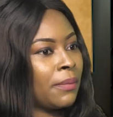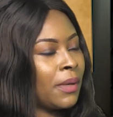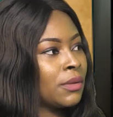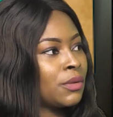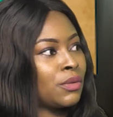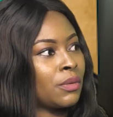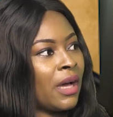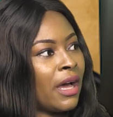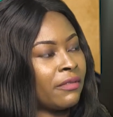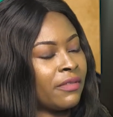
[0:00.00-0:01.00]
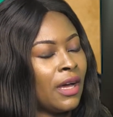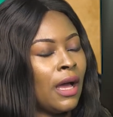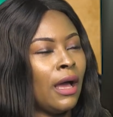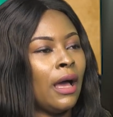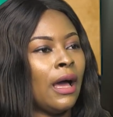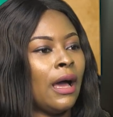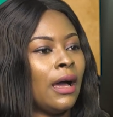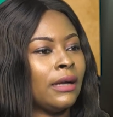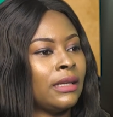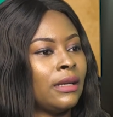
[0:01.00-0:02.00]
you're about to have.
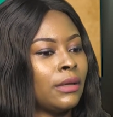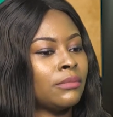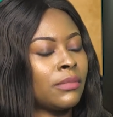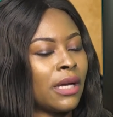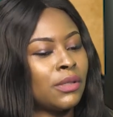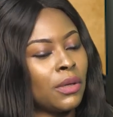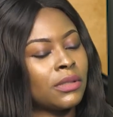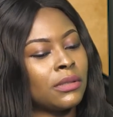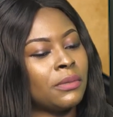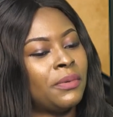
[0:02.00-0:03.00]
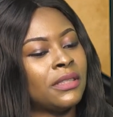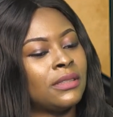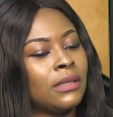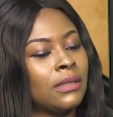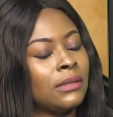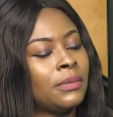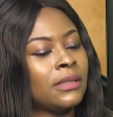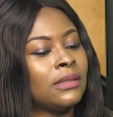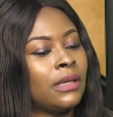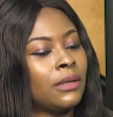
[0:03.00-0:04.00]
And then I talked to the person, and then the
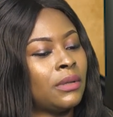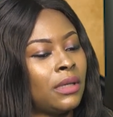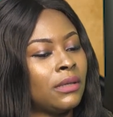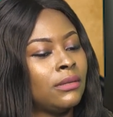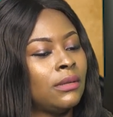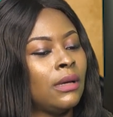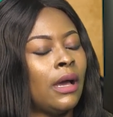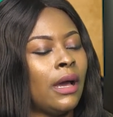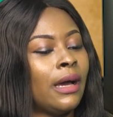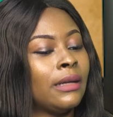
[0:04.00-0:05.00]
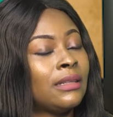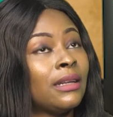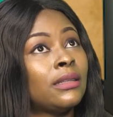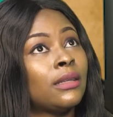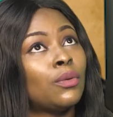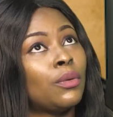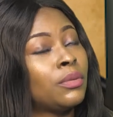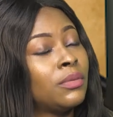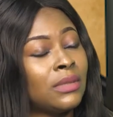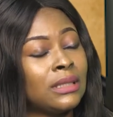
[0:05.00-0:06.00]
person said, okay. And then I said,
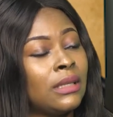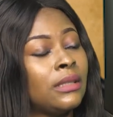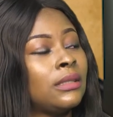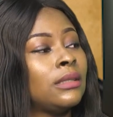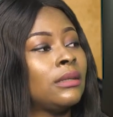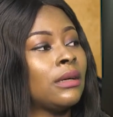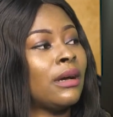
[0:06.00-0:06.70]
oh, this lady